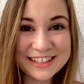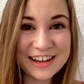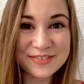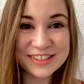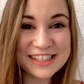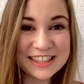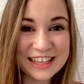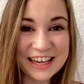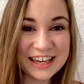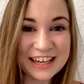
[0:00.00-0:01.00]
I feel like
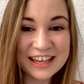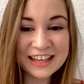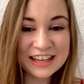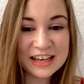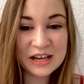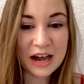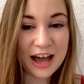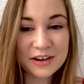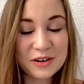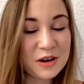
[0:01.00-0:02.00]
they,
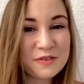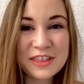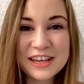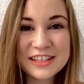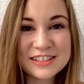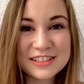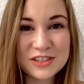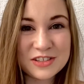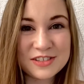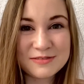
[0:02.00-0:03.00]
I don't know if they can
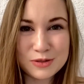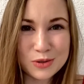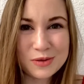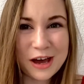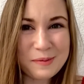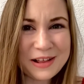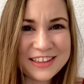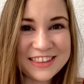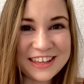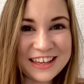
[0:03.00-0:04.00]
do that well
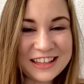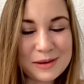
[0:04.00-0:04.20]
in the heat.